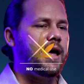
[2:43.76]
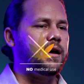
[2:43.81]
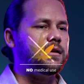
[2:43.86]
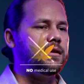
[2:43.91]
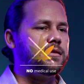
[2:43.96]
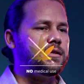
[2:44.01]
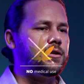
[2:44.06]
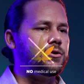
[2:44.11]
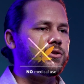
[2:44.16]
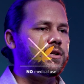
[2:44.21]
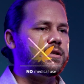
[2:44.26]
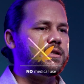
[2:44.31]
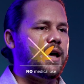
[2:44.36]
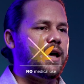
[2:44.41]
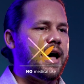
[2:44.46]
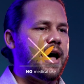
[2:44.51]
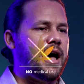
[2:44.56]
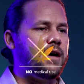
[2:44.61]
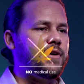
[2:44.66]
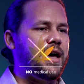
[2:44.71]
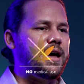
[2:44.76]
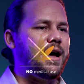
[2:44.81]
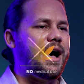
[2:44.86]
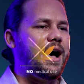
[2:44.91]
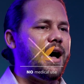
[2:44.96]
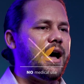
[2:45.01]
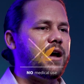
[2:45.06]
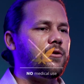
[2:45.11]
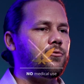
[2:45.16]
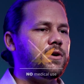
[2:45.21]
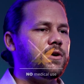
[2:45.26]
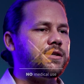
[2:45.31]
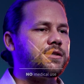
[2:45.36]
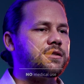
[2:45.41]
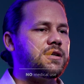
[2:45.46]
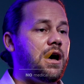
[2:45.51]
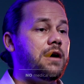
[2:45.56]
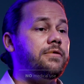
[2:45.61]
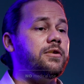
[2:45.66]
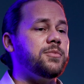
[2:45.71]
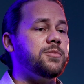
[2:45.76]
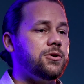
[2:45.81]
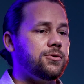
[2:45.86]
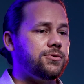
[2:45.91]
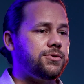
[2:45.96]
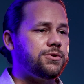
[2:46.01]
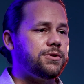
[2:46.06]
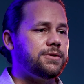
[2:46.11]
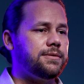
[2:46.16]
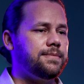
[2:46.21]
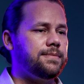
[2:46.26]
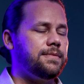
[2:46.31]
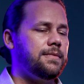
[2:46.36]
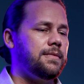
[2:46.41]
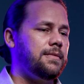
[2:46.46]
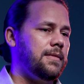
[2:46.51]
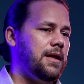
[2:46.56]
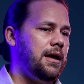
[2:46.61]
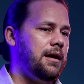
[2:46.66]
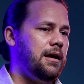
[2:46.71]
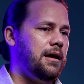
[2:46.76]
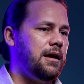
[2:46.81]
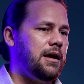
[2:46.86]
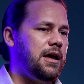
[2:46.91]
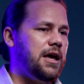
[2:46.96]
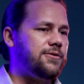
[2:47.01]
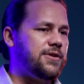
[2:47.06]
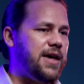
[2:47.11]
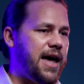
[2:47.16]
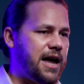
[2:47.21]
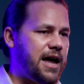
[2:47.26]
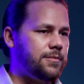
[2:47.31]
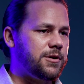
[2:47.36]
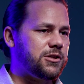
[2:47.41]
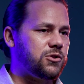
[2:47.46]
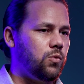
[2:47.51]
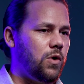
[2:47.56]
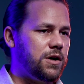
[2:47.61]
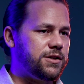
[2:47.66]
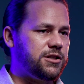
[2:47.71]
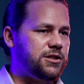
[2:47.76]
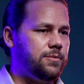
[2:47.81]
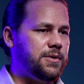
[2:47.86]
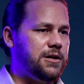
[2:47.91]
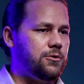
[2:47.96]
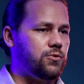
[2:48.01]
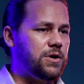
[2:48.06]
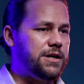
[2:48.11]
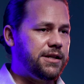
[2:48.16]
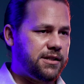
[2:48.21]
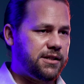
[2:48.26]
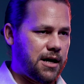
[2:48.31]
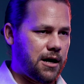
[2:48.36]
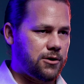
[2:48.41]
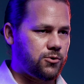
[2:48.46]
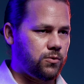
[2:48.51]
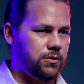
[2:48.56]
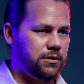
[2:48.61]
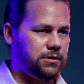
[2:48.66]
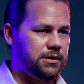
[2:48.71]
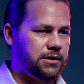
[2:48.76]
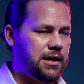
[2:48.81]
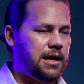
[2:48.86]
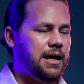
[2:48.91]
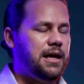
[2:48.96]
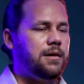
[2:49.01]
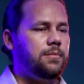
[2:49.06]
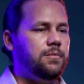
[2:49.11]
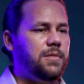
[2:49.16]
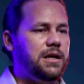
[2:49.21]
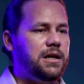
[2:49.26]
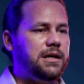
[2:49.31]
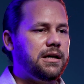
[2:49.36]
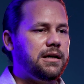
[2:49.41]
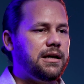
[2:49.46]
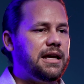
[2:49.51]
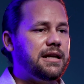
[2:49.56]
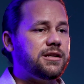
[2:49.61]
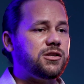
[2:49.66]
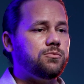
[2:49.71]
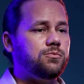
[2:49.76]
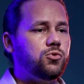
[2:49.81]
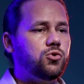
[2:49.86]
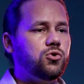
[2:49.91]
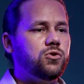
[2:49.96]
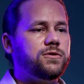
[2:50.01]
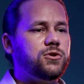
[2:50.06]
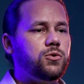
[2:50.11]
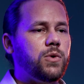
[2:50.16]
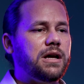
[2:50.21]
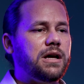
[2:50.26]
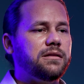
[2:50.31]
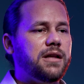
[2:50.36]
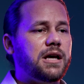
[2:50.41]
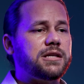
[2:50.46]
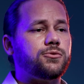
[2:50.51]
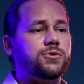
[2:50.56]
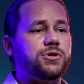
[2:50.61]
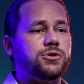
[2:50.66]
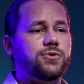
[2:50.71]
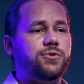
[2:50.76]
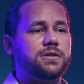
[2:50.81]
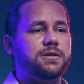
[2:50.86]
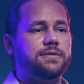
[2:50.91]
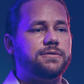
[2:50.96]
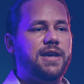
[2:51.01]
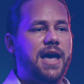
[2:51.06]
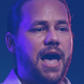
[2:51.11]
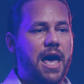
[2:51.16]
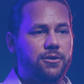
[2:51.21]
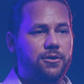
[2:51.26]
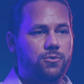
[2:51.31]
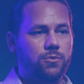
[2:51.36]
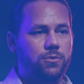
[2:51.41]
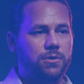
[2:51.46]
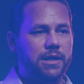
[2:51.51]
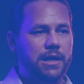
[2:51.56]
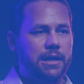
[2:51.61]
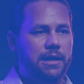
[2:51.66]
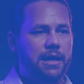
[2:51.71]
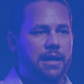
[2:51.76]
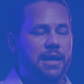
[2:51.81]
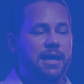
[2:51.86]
and considers it to have a high risk of abuse. If cannabis was to be rescheduled, meaning it is moved to a less restrictive category,